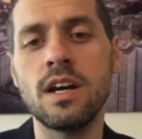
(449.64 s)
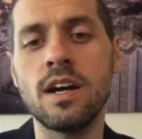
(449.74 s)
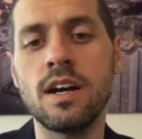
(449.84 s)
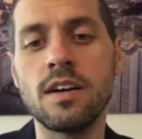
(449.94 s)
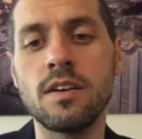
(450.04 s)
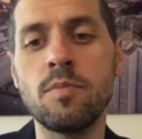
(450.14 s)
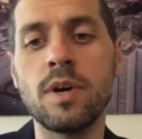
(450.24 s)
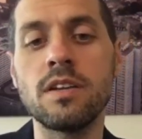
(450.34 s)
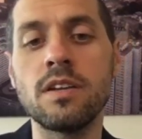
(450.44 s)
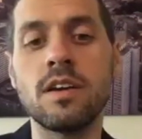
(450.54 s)
Uh,
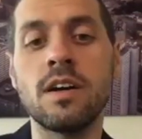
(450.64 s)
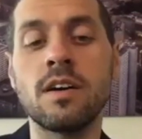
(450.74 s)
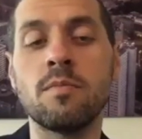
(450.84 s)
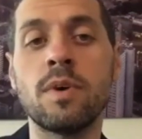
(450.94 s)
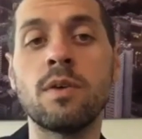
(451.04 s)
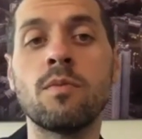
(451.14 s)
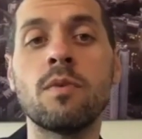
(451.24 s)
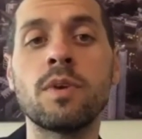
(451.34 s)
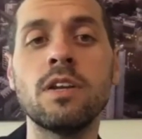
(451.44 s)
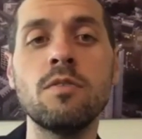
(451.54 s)
but uh, but
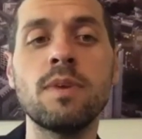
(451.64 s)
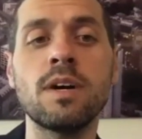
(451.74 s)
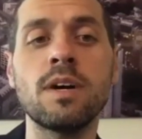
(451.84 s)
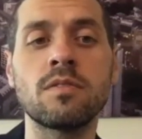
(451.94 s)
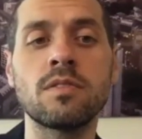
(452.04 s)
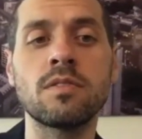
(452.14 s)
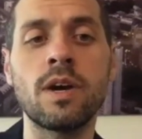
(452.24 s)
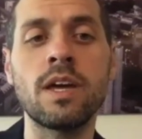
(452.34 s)
what we know about